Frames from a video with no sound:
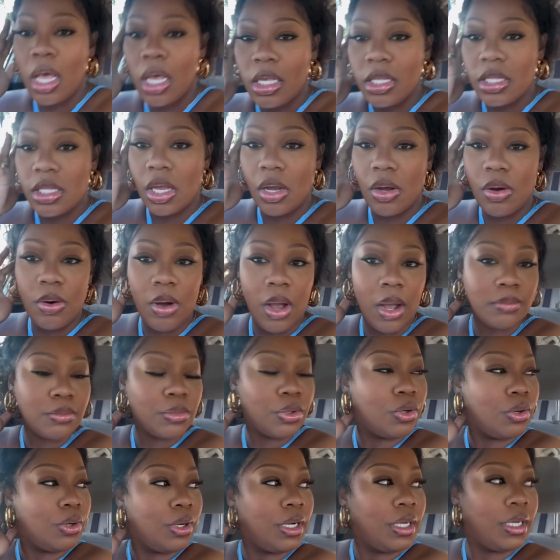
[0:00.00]
So I'm
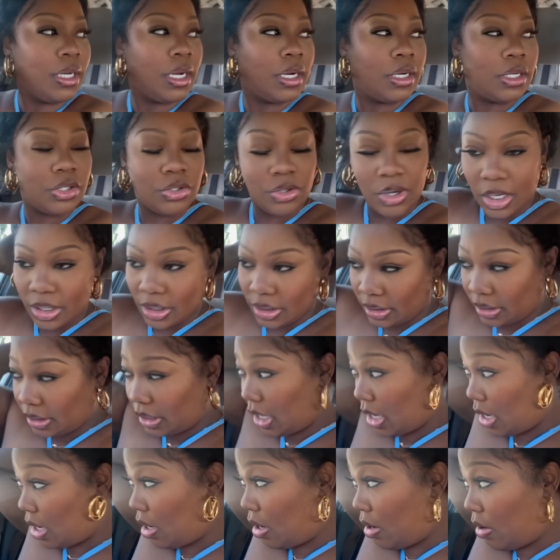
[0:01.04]
going there to try to
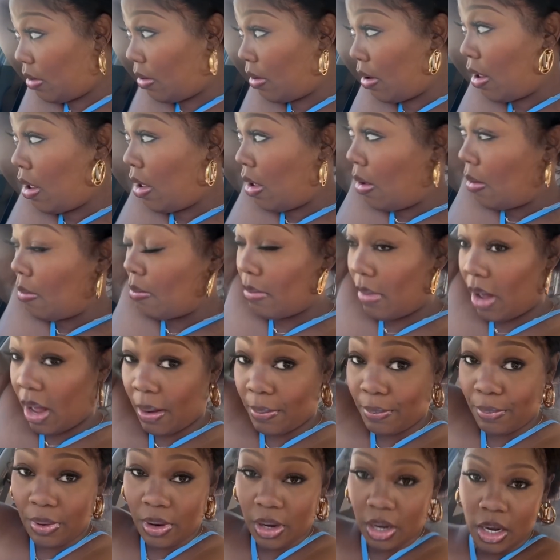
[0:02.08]
sell my
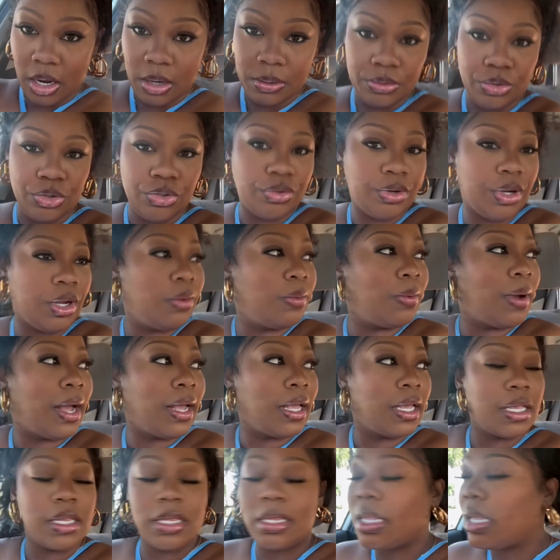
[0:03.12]
palm tree
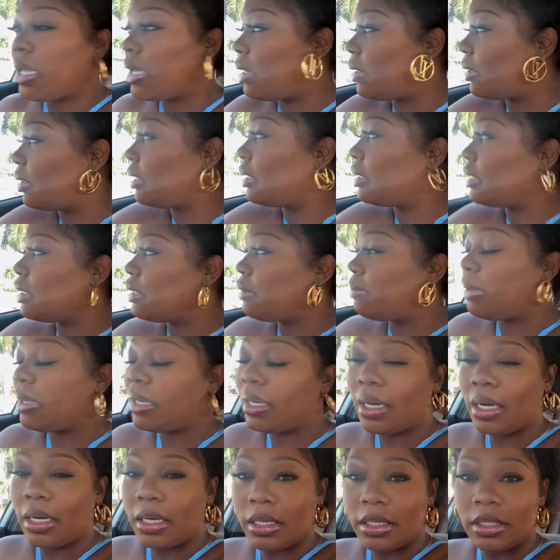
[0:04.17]
YSLs
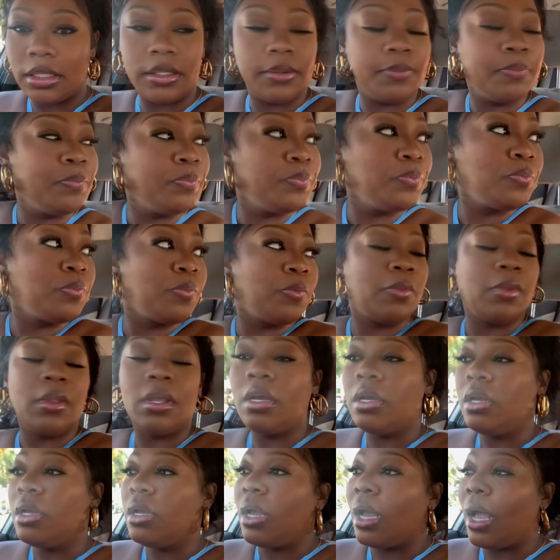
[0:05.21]
because
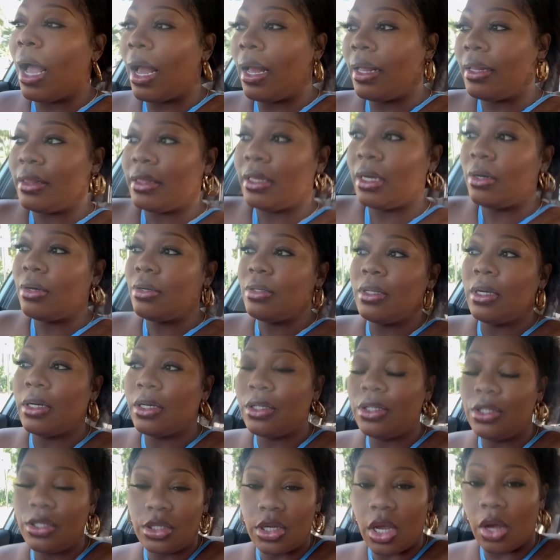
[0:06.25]
those are
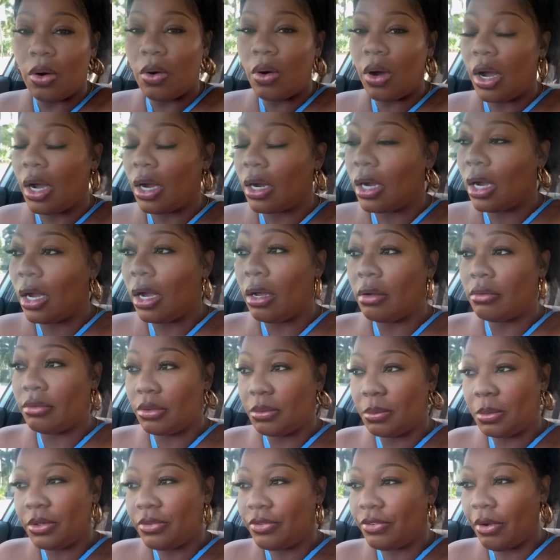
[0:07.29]
so
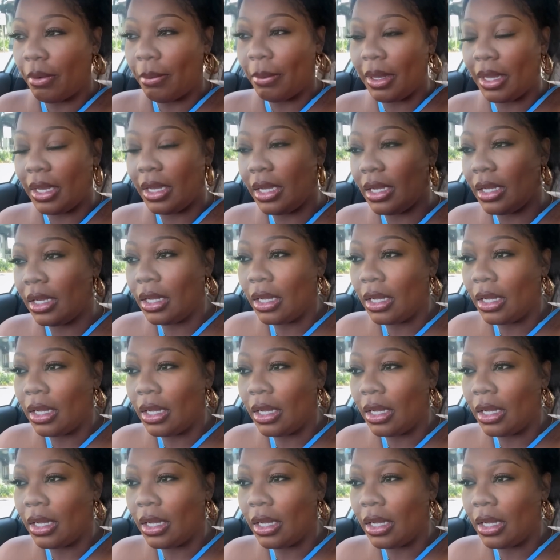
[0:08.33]
uncomfortable for me.